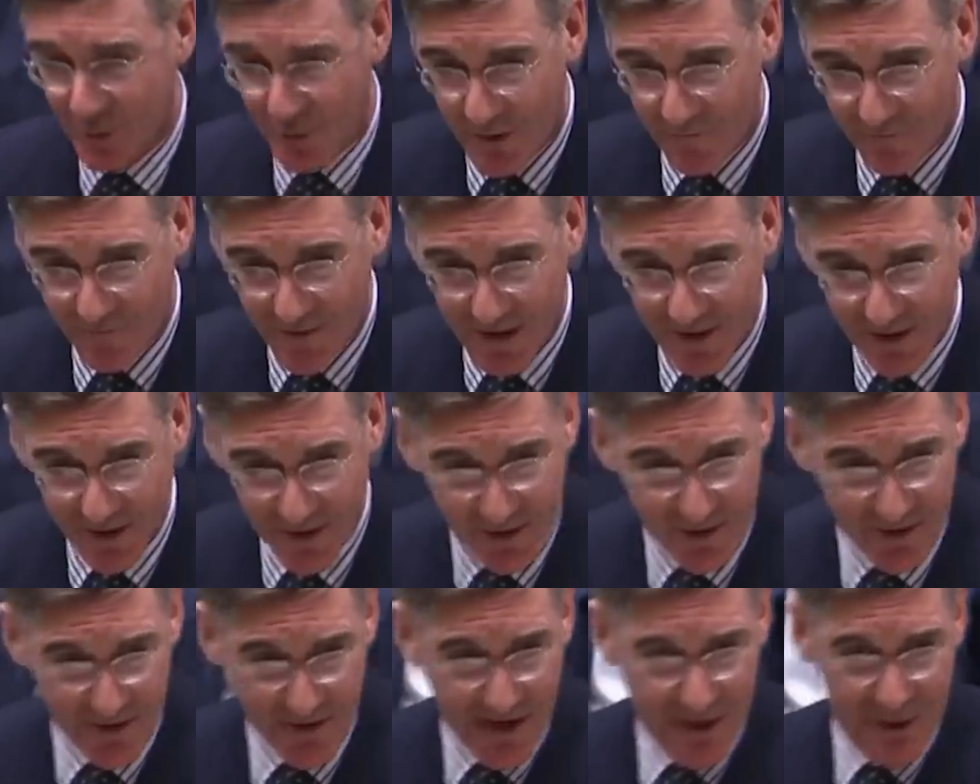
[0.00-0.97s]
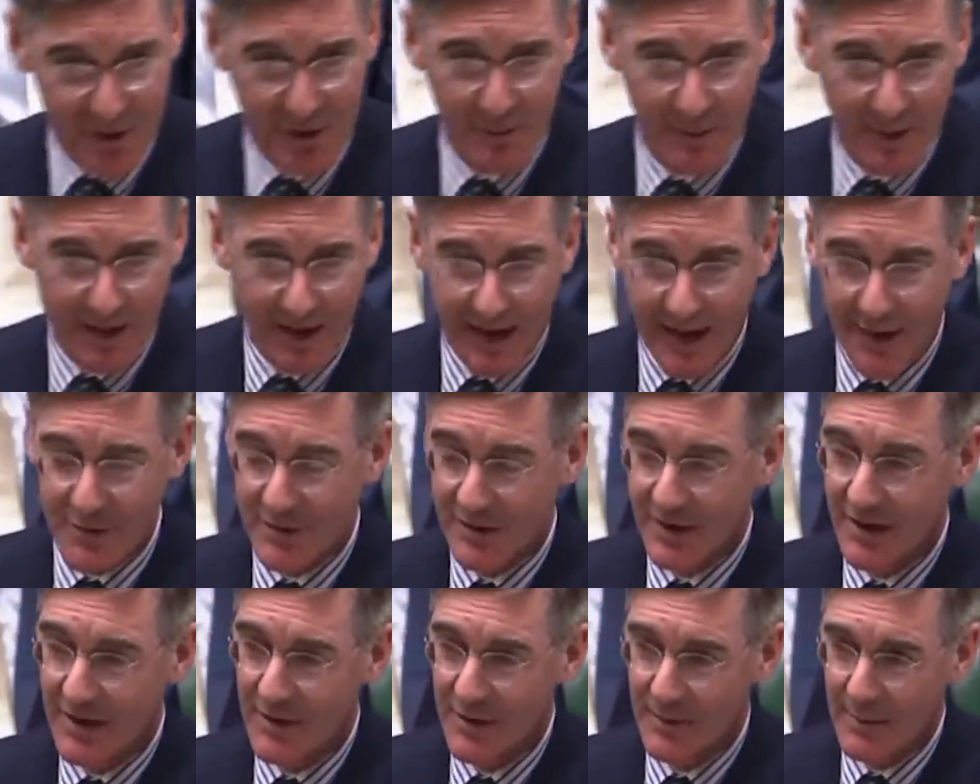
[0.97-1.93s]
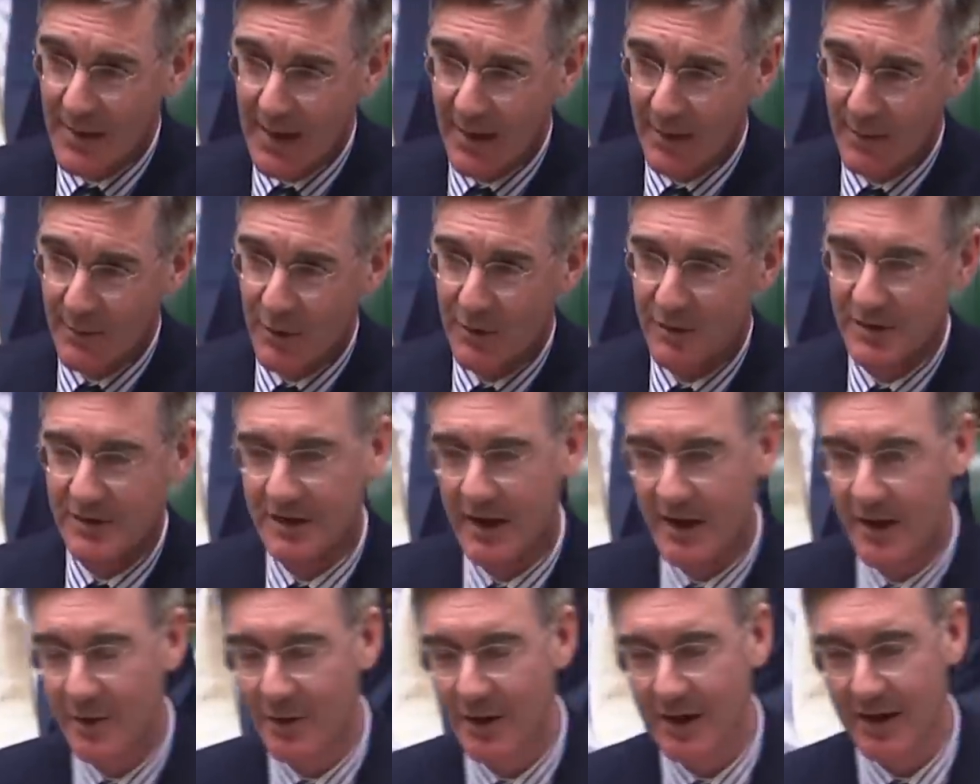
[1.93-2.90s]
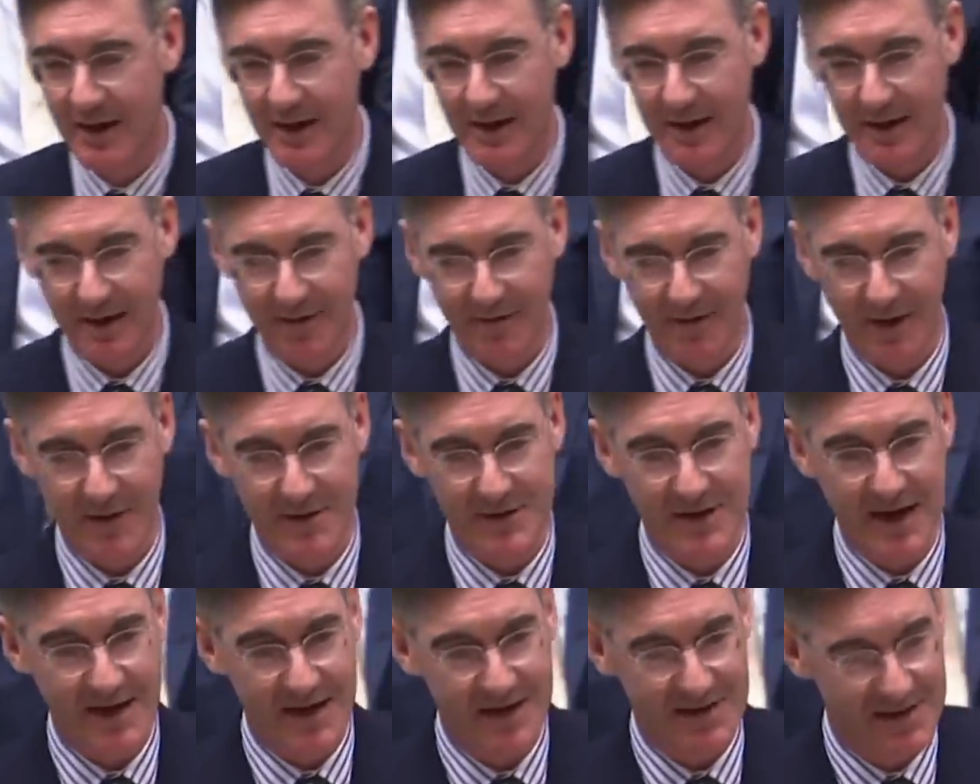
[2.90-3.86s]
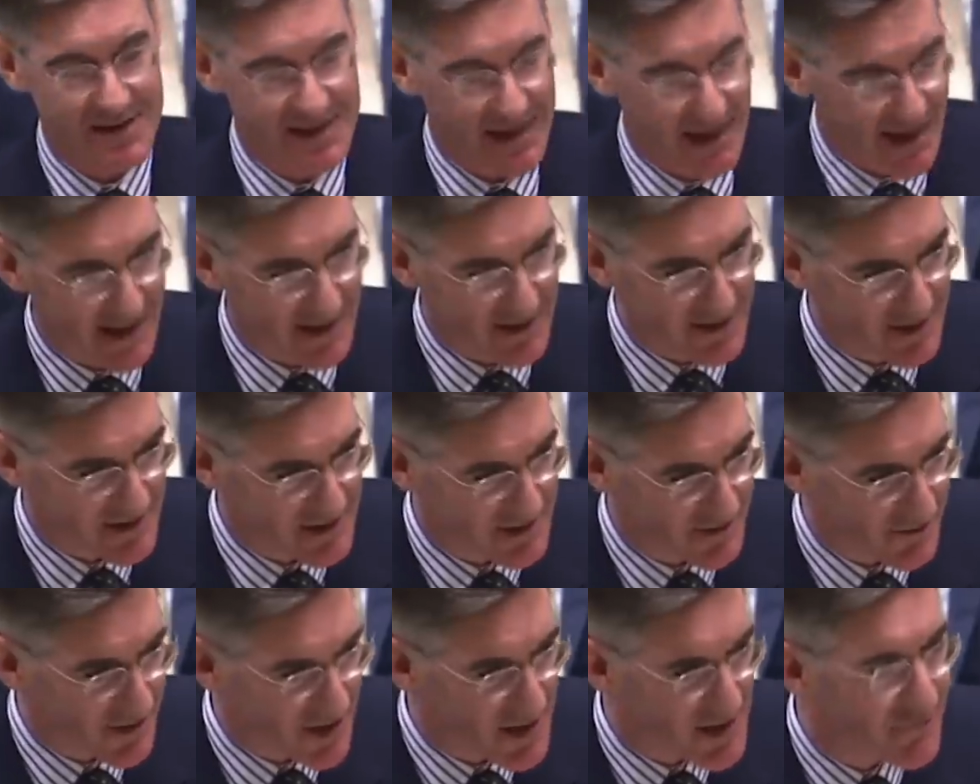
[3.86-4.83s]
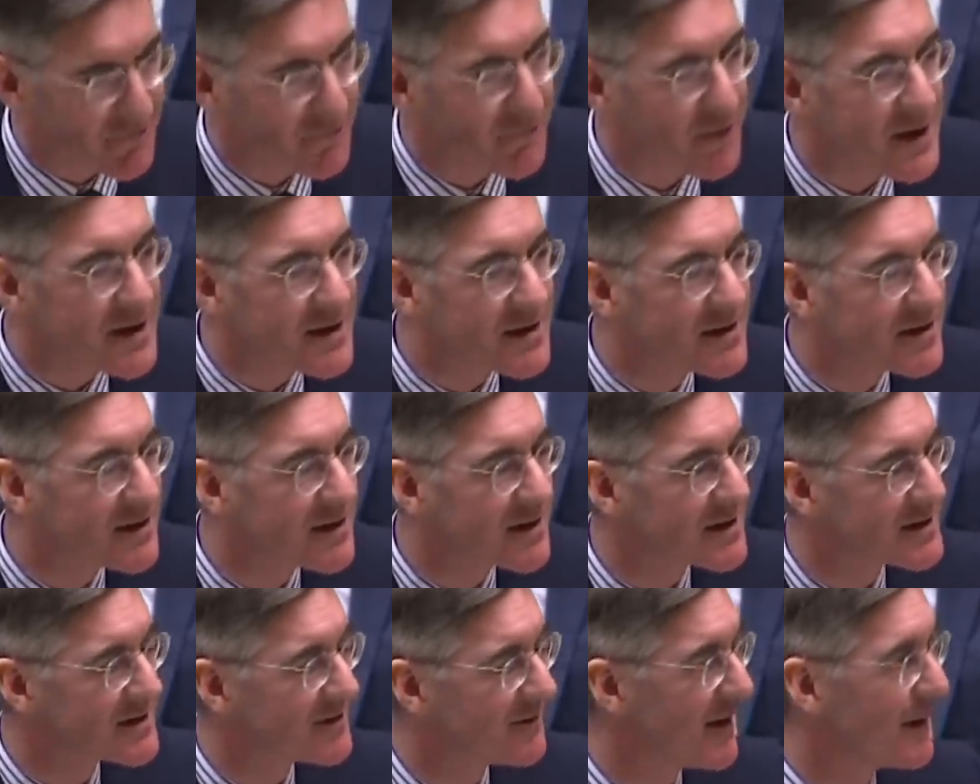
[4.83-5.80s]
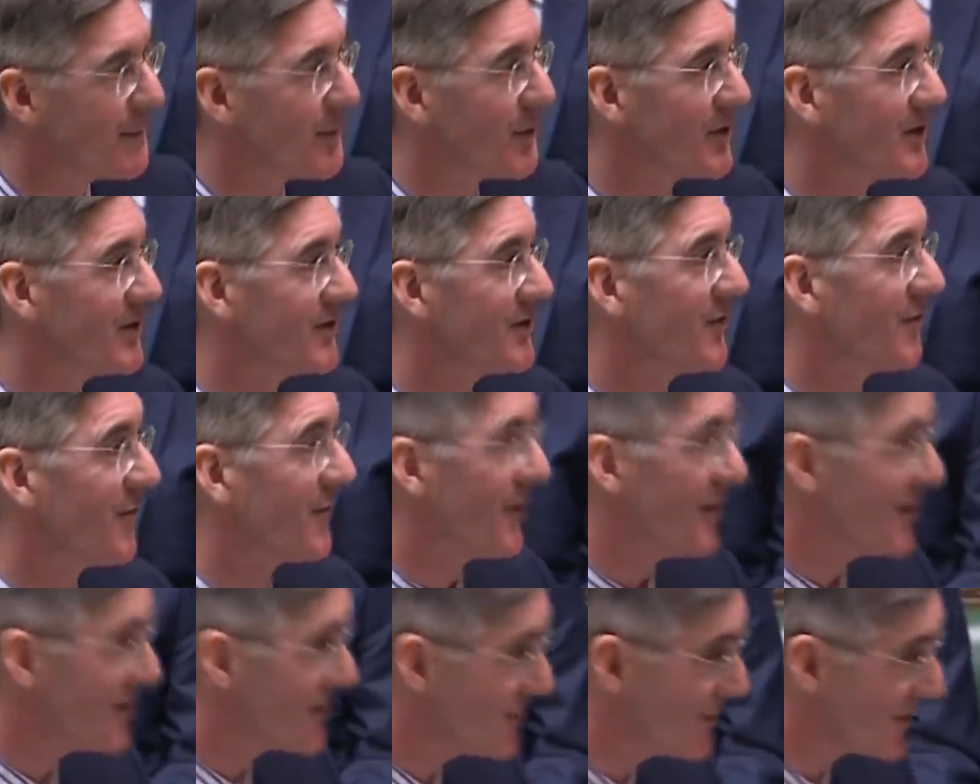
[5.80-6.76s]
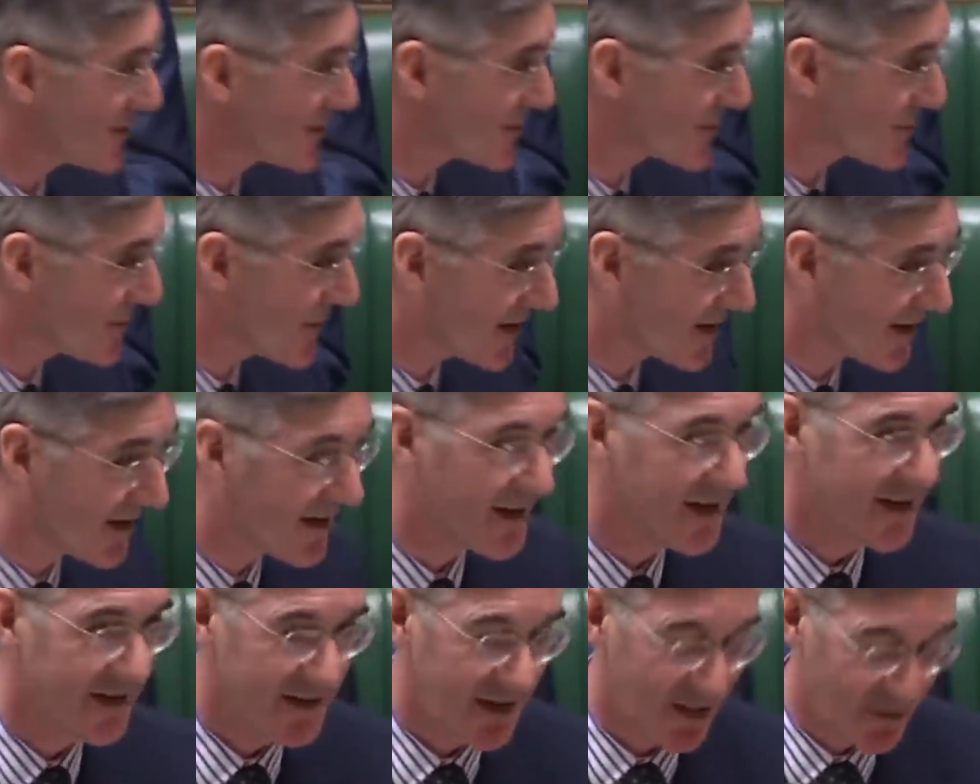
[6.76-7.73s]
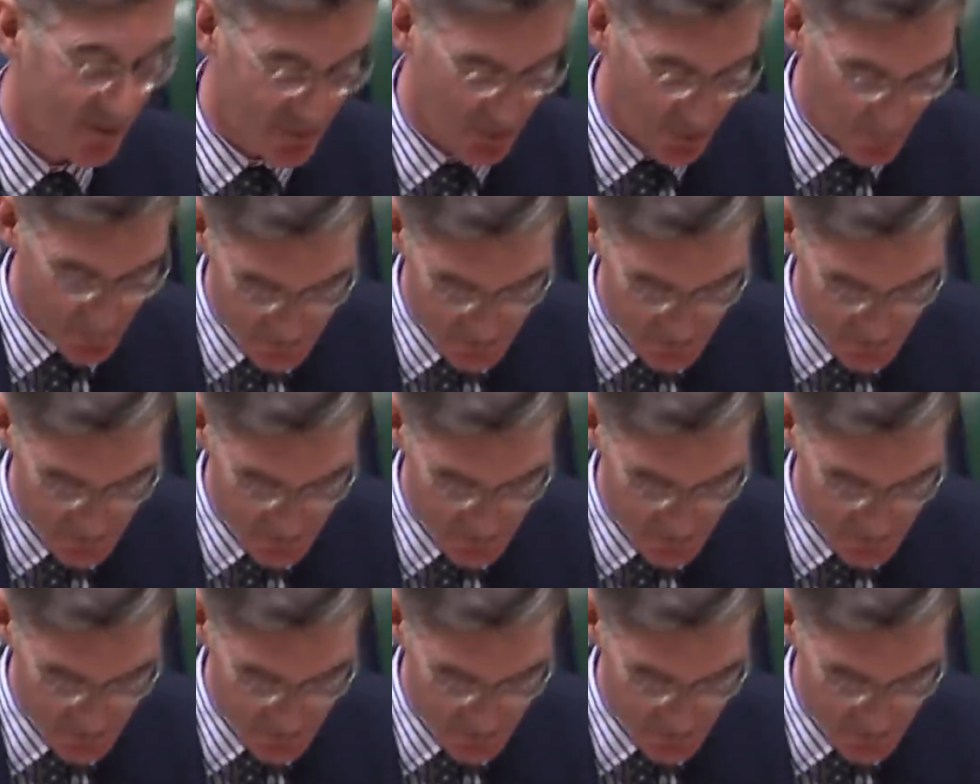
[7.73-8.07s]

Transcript: that we feel that they should be allowed to go to the ballot box. No. If there is any scaredness, if there is any frightenedness, if anybody is frit, Mr. Speaker, they're on the